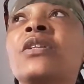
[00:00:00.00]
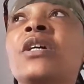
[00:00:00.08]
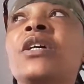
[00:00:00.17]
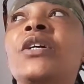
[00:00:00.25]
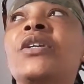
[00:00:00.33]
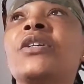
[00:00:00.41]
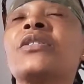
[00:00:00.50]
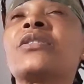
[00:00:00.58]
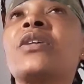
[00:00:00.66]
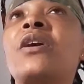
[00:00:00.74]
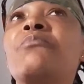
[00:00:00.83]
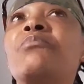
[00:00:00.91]
It is
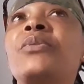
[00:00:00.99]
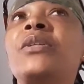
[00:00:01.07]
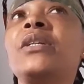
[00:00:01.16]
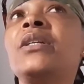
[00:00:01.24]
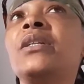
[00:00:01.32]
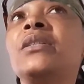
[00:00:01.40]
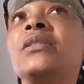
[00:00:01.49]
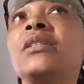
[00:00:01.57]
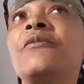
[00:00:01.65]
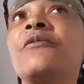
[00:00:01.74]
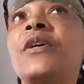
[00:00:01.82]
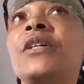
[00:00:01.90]
completely
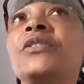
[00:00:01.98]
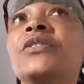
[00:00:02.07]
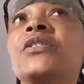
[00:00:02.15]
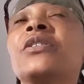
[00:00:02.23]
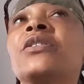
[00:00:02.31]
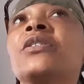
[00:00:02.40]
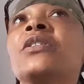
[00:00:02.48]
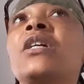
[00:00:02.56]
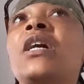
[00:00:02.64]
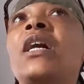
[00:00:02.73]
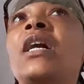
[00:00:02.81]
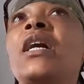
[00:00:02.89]
different.
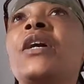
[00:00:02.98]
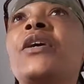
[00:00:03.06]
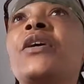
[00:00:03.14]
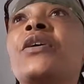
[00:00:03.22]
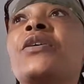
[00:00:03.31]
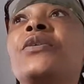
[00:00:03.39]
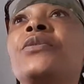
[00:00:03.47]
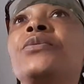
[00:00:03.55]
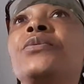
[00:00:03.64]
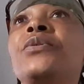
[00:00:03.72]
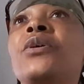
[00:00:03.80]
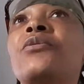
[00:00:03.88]
I
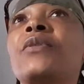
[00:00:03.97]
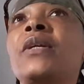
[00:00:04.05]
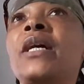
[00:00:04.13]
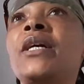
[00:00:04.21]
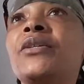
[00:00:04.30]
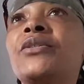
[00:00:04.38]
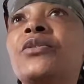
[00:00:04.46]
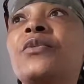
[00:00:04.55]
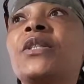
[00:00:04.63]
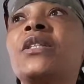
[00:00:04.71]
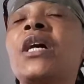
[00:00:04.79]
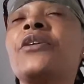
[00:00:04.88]
do not relate to
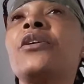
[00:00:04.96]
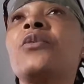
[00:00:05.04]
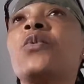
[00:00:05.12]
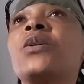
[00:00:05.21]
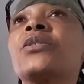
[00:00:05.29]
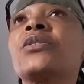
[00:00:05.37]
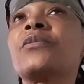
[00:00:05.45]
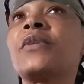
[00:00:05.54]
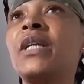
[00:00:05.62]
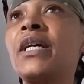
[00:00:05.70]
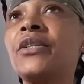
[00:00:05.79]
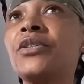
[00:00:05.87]
it. I don't want to
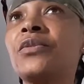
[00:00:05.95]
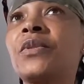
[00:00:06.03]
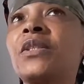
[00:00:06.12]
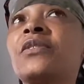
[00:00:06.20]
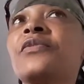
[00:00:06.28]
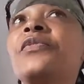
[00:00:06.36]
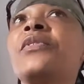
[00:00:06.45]
relate to it.